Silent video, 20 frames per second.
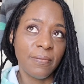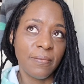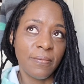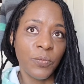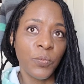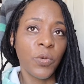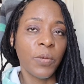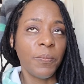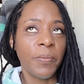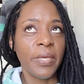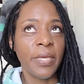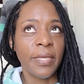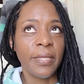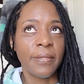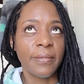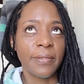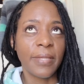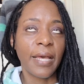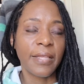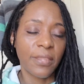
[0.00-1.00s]
would
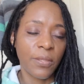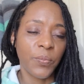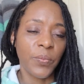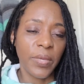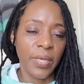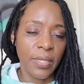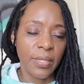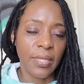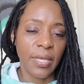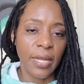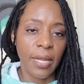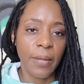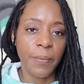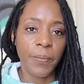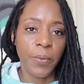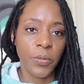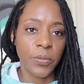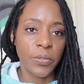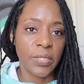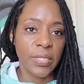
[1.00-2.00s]
be not the week that I
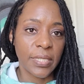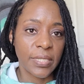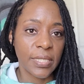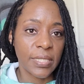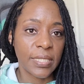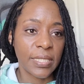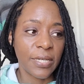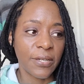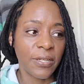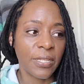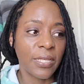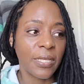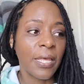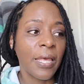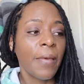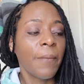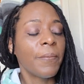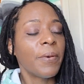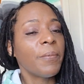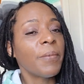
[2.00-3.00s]
post necessarily,
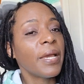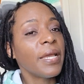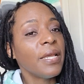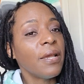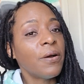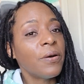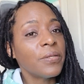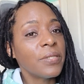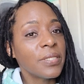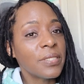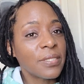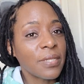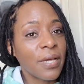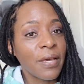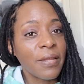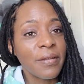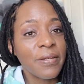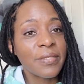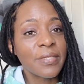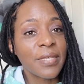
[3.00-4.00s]
but my oldest
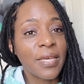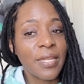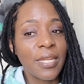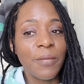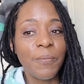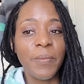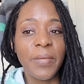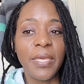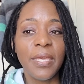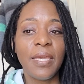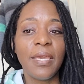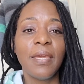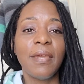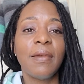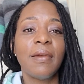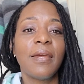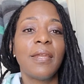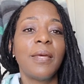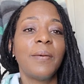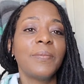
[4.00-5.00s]
daughter is gonna be here,
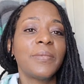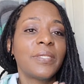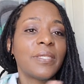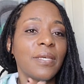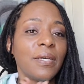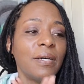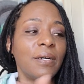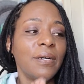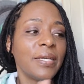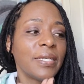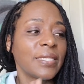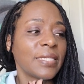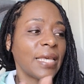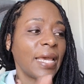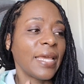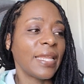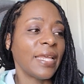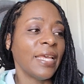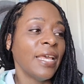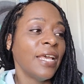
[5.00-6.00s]
and I'm so
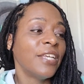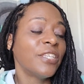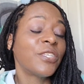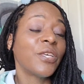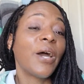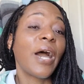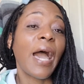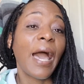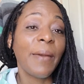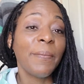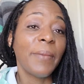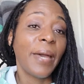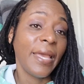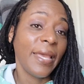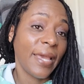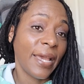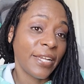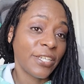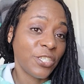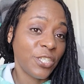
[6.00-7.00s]
excited. So I might
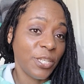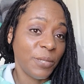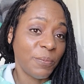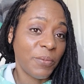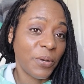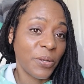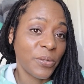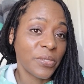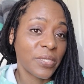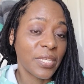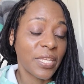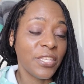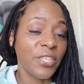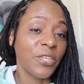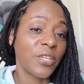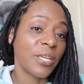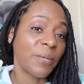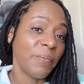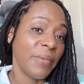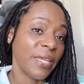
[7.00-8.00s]
actually post, and you
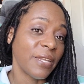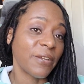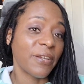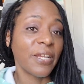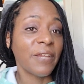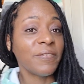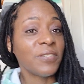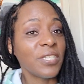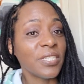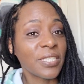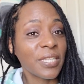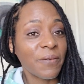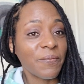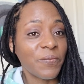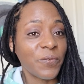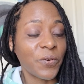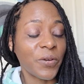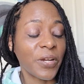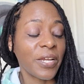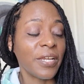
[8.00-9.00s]
can meet her if she's up
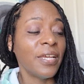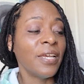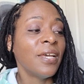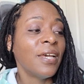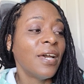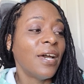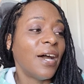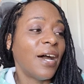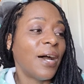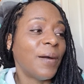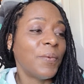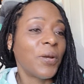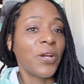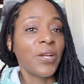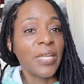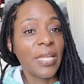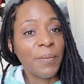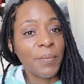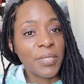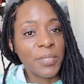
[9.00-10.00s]
for it. Her
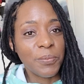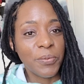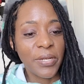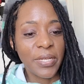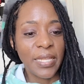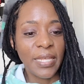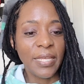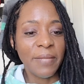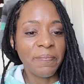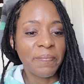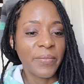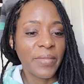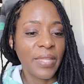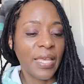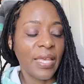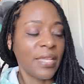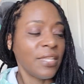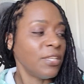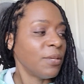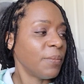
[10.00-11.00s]
name is Brittany,
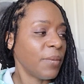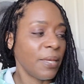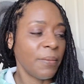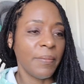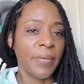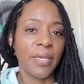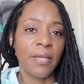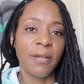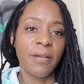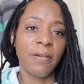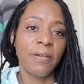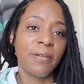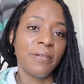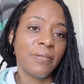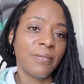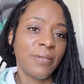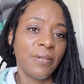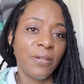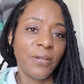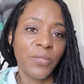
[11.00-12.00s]
and you may meet her
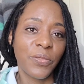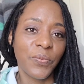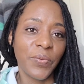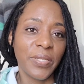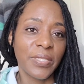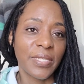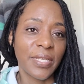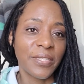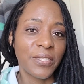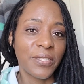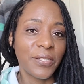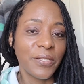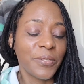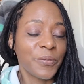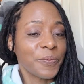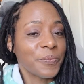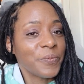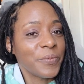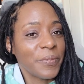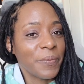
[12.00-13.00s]
3 sons
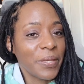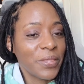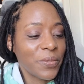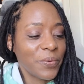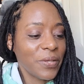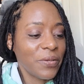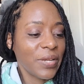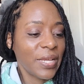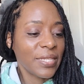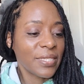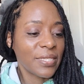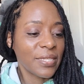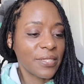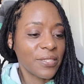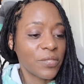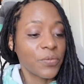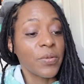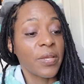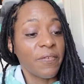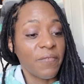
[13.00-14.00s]
too. My 3 grandsons,
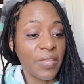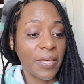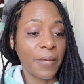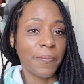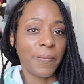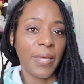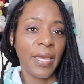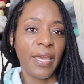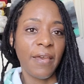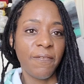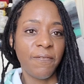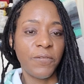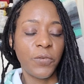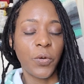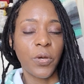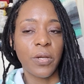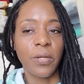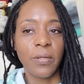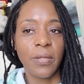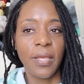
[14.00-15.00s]
3 of them. I have
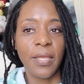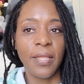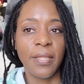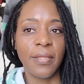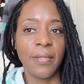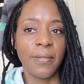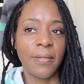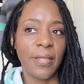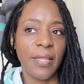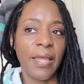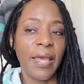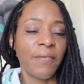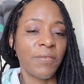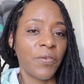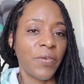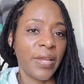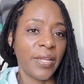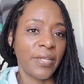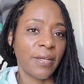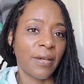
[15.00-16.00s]
4, and I have a
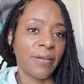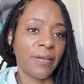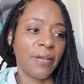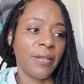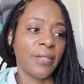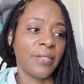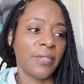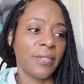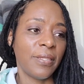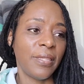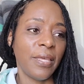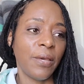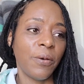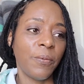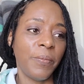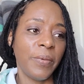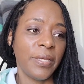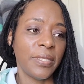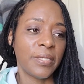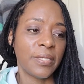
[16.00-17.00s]
granddaughter, and they'll
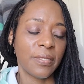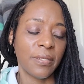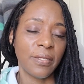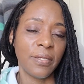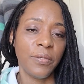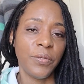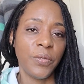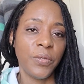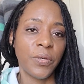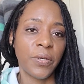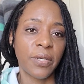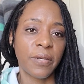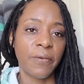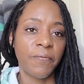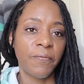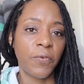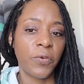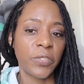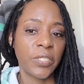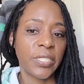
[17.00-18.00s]
be still in New York.
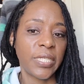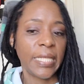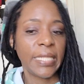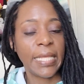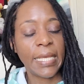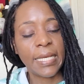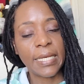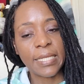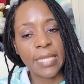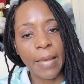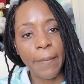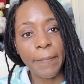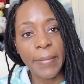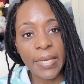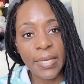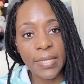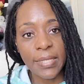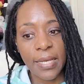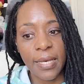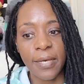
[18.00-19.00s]
Unfortunately, they could not make
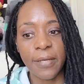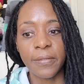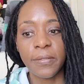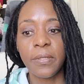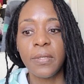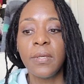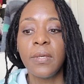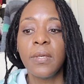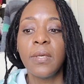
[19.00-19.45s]
it down.